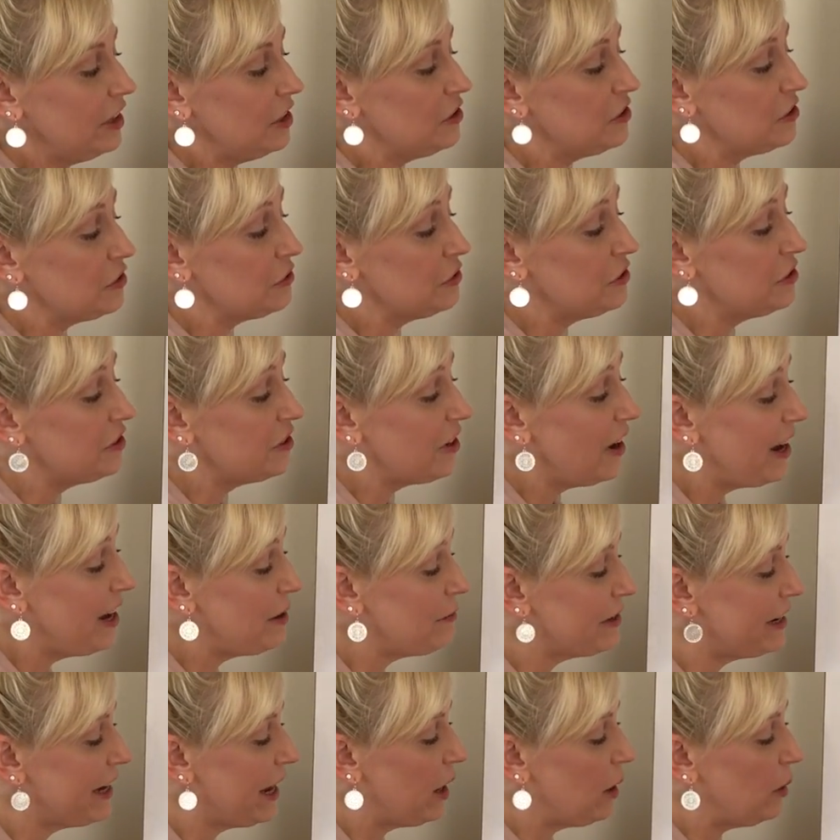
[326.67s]
So
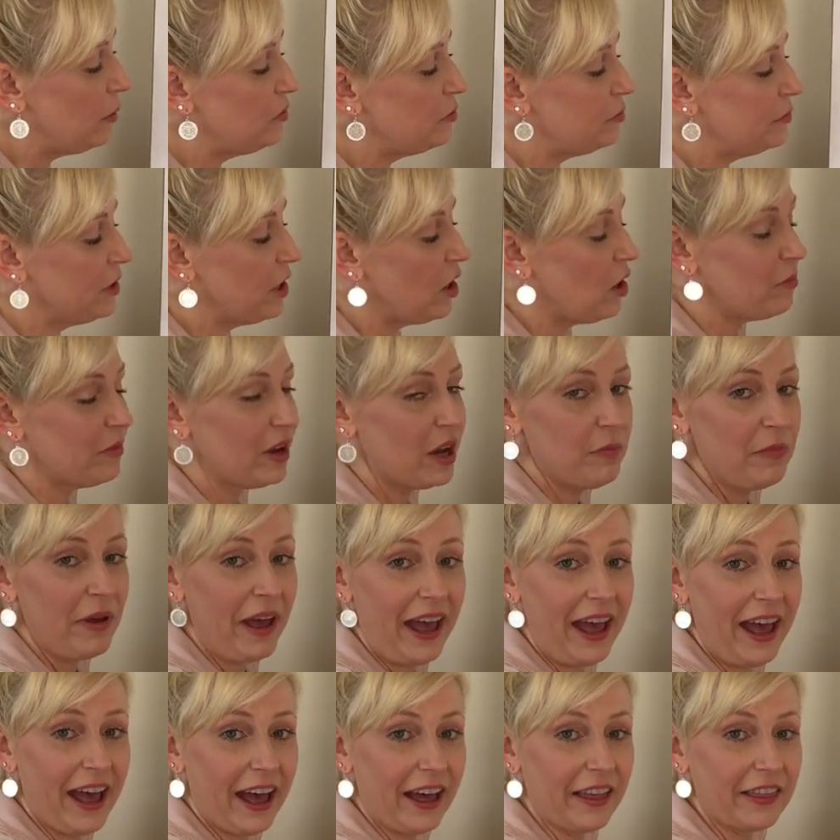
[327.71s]
Simon helps me on my
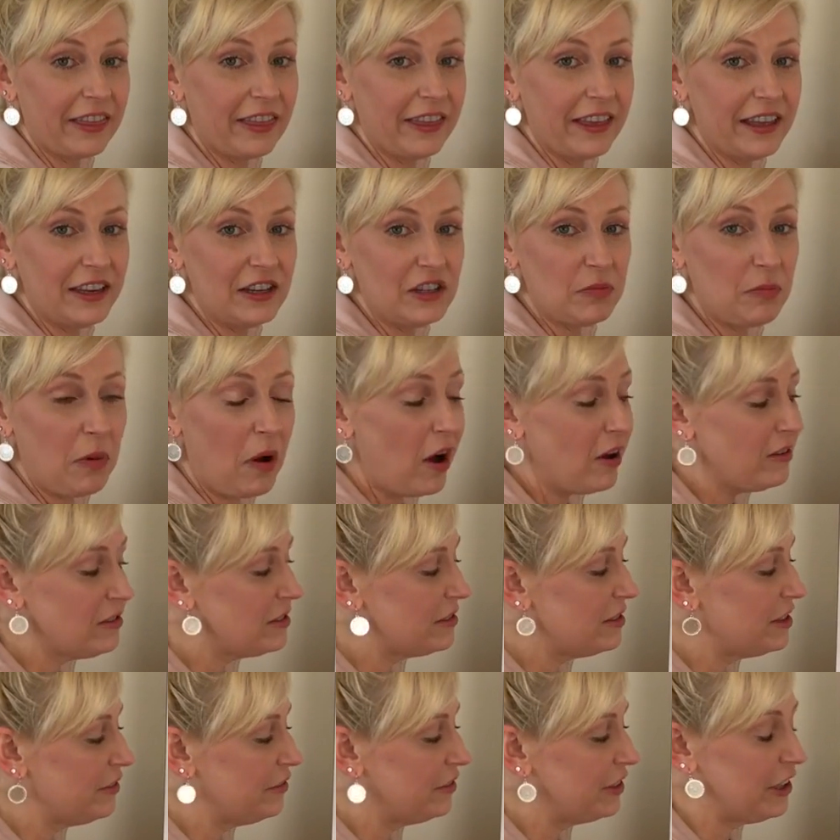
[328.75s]
path and
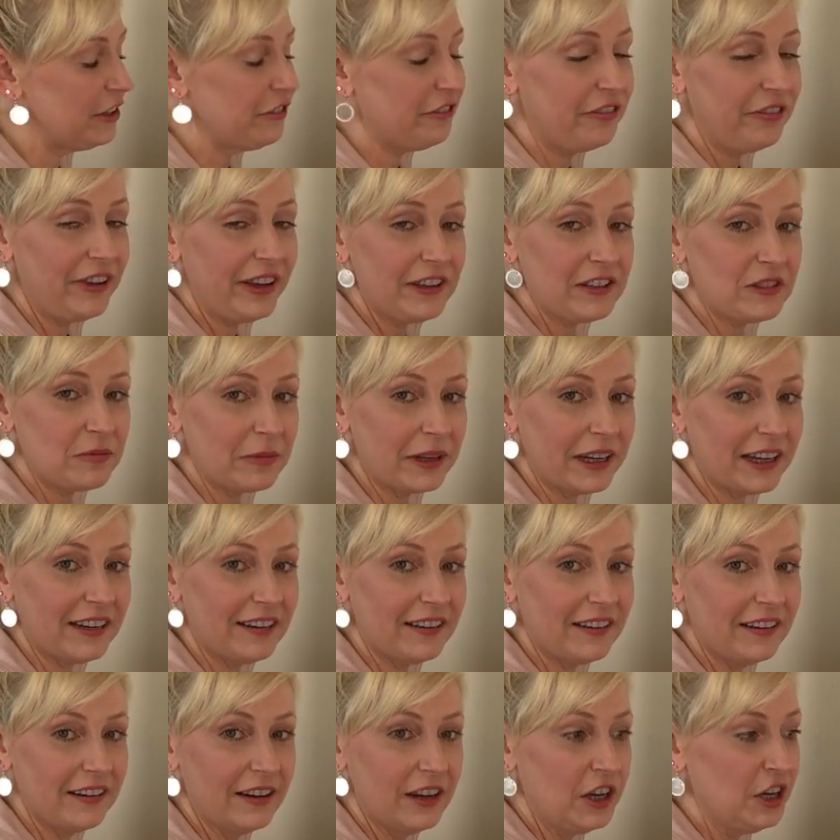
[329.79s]
positively affects
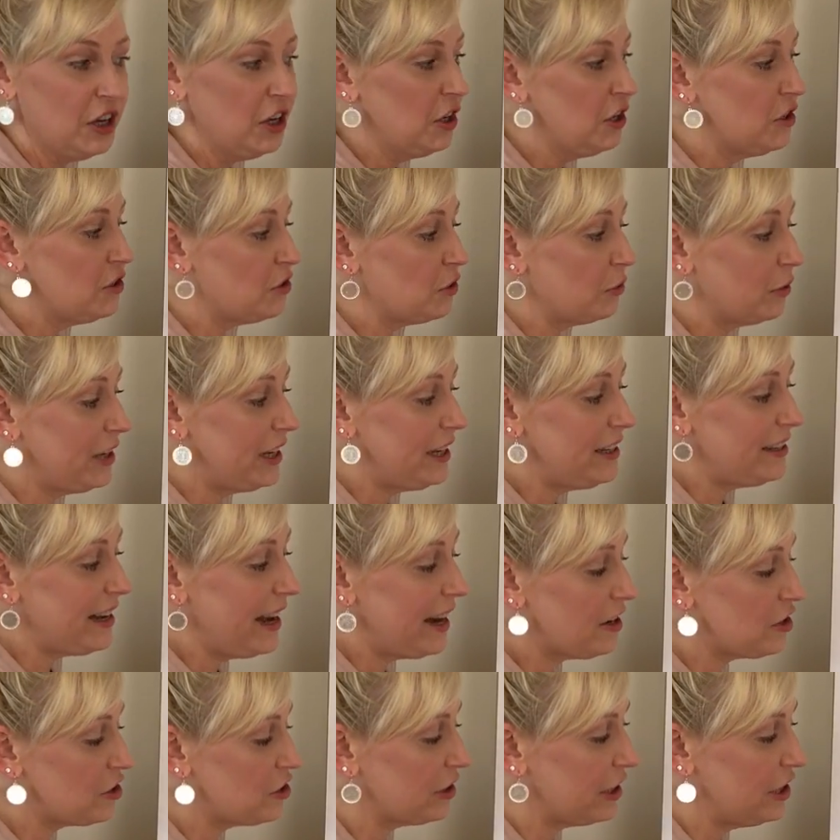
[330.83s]
me. So he's
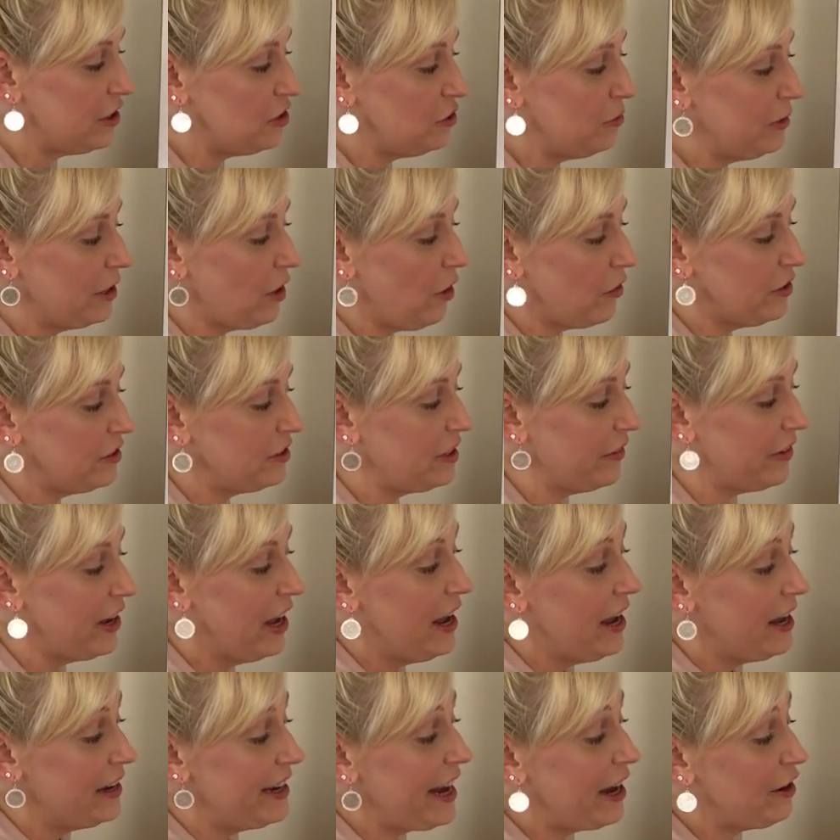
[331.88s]
actually doing all this stuff.
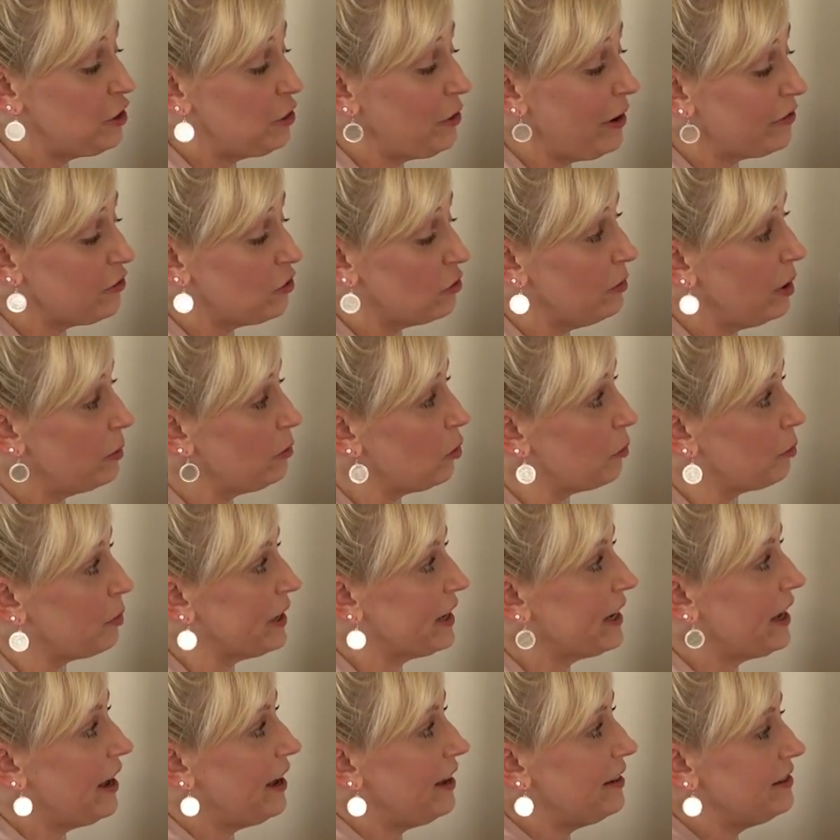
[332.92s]
Now you have to remember,
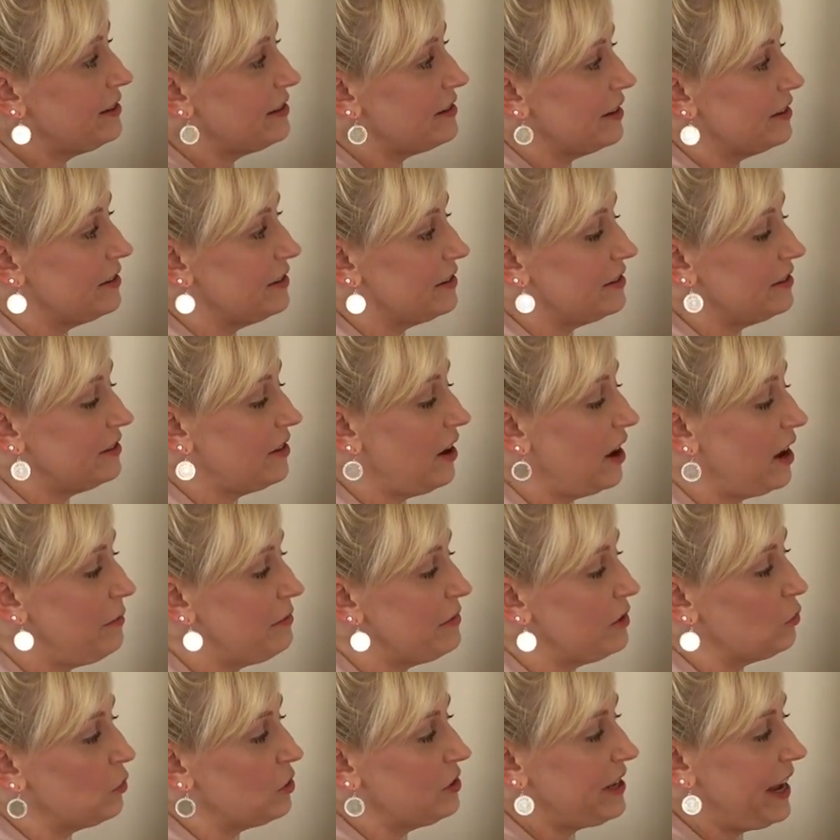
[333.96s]
because
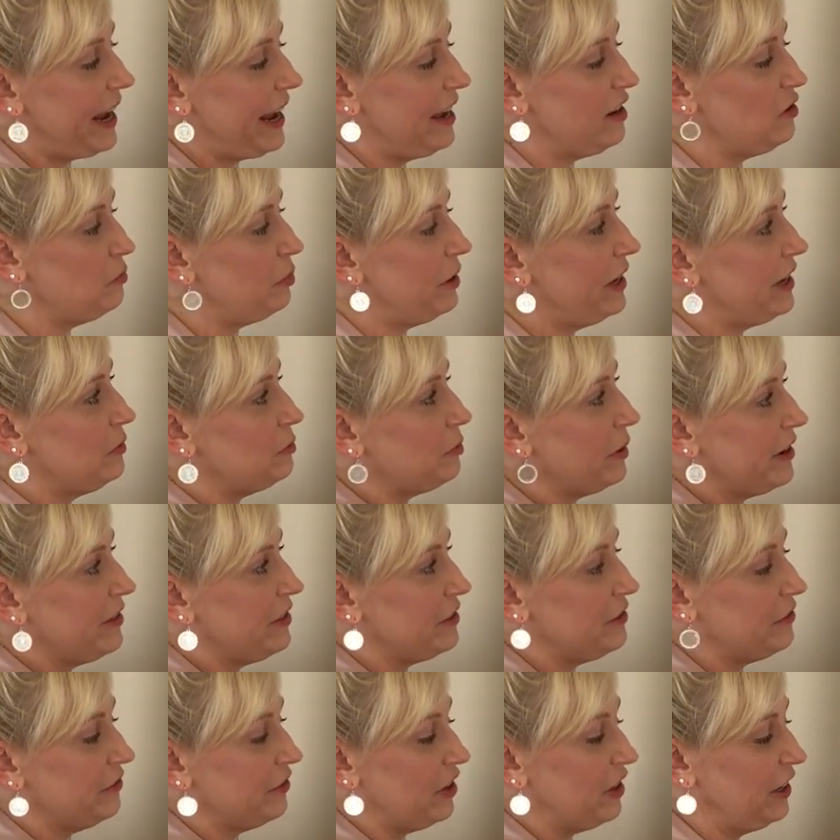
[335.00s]
Simon was handpicked by
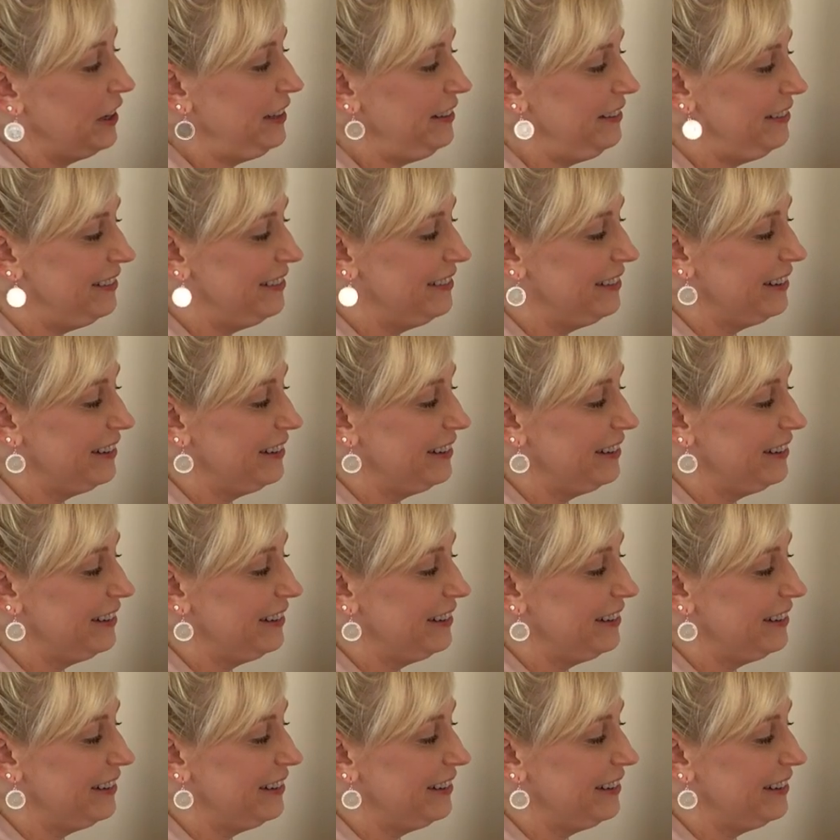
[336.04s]
the divine,